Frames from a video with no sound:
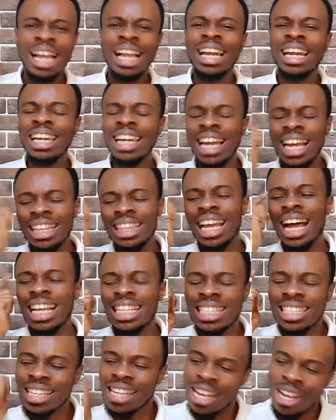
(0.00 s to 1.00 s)
let
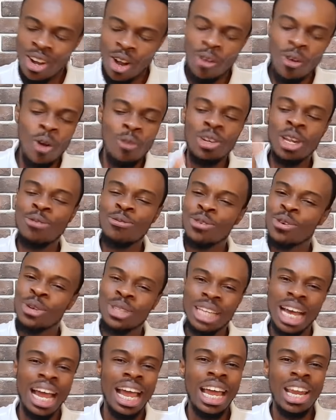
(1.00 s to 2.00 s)
us think of the
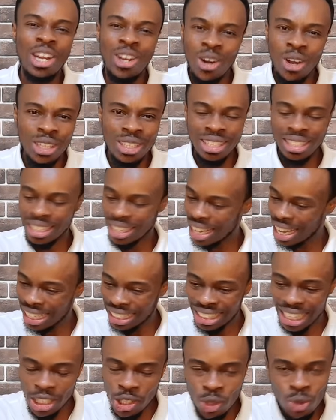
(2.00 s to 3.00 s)
future and not
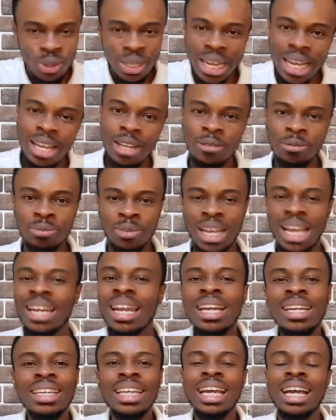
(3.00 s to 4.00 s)
just today. And
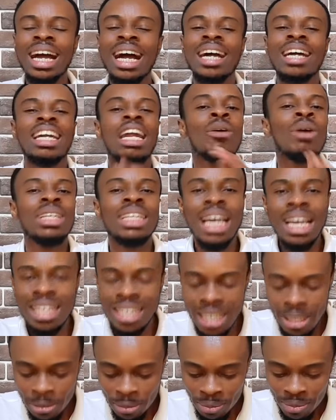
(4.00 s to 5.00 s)
then the kakra wenye
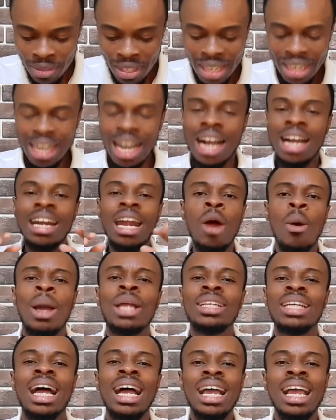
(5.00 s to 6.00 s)
di, kakra
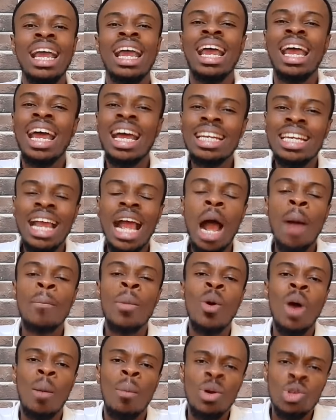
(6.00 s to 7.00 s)
wenya, and the
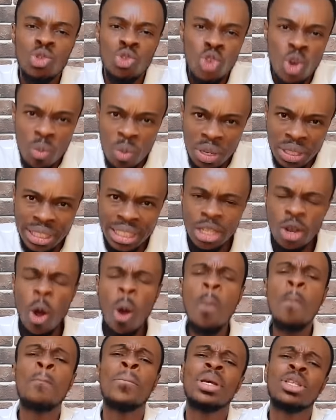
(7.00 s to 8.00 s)
abo abo sumunti,
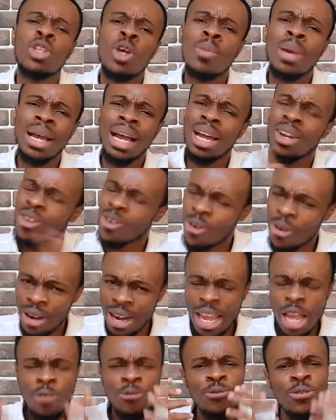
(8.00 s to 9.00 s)
on peso be kano
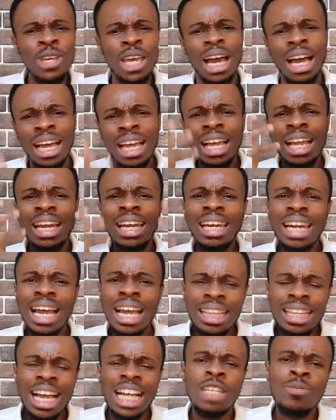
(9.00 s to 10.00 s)
kre, Afia,
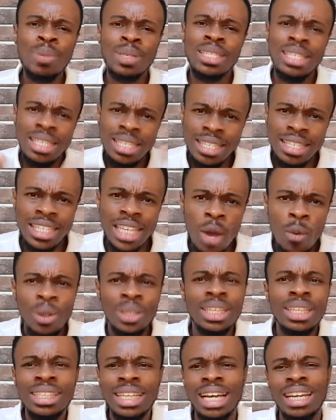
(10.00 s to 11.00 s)
let us be sincere
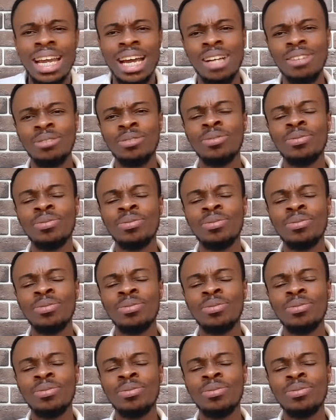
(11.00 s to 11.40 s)
with each other.